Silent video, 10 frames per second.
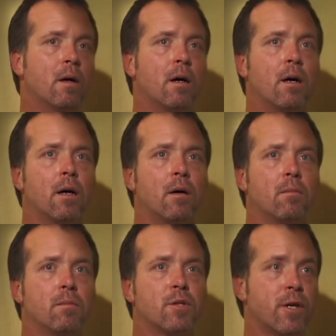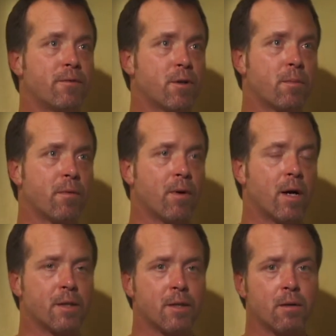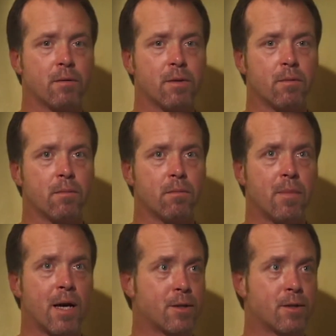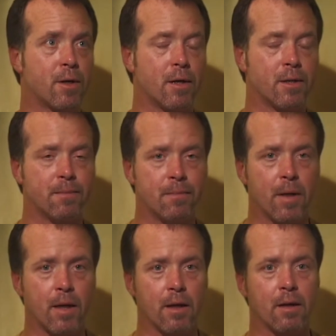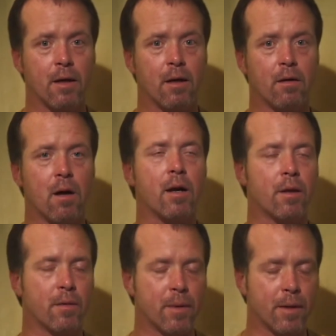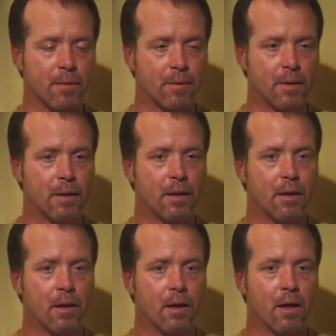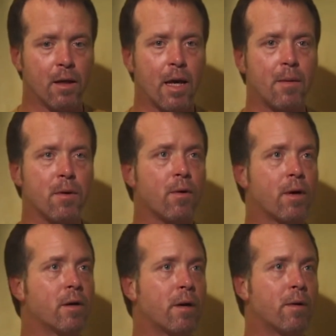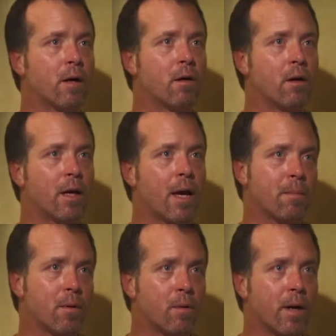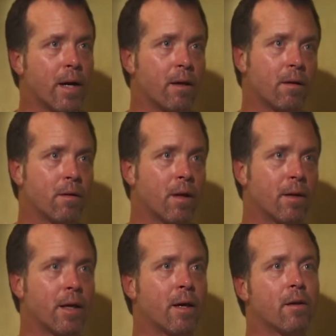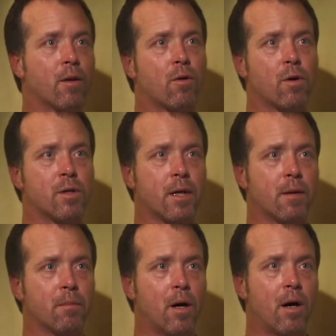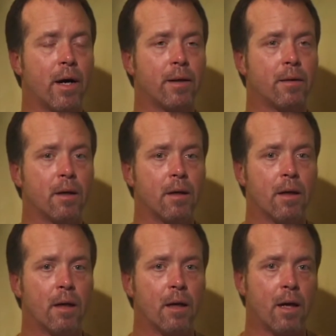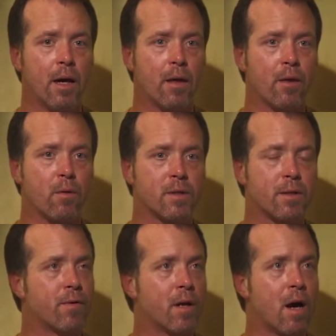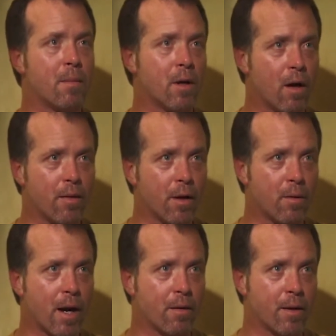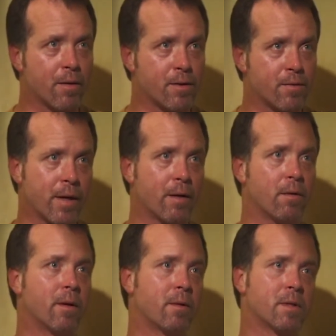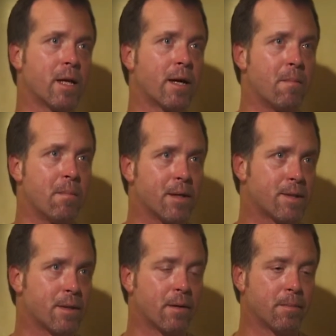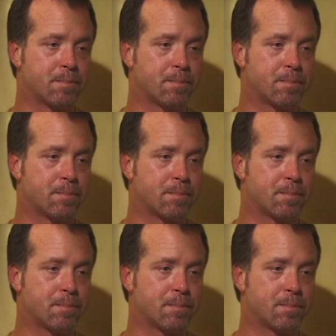um, shift supervisor, so master sergeant, and uh, a lot of other people. Came to a clearing called Capel Green at the end of the Corsican Pine, and there was a phenomena on the ground in this field. It was like a mist.